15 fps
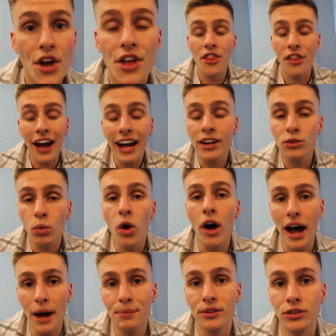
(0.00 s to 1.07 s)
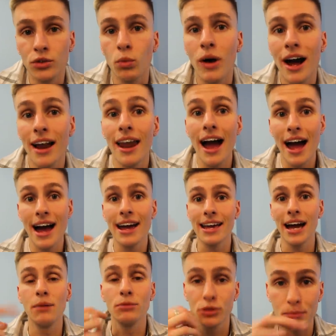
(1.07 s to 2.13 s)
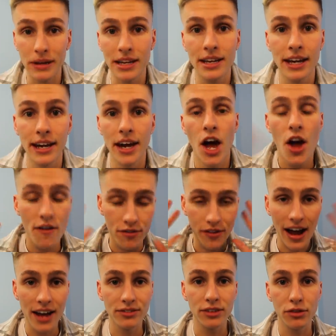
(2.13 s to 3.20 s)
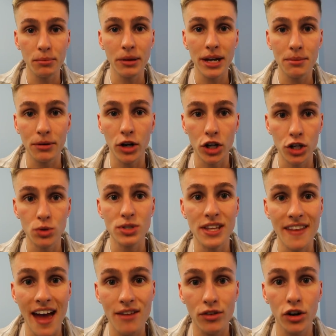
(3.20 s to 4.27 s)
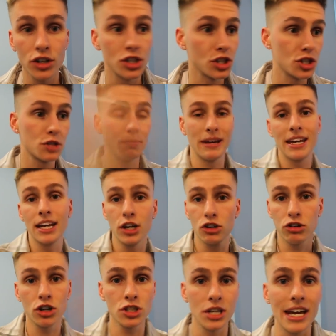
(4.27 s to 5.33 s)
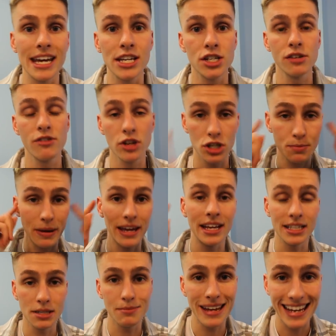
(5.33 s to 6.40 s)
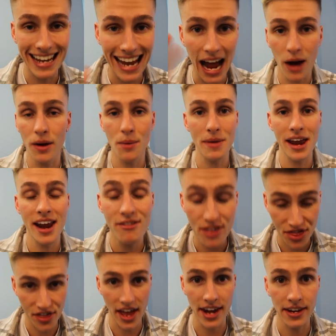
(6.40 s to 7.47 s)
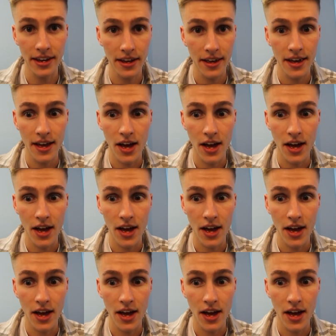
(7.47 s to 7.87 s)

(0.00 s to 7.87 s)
That is what happens while I am speaking. 5 different people are using their voices, speaking across to each other and speaking to me, counting me and everything,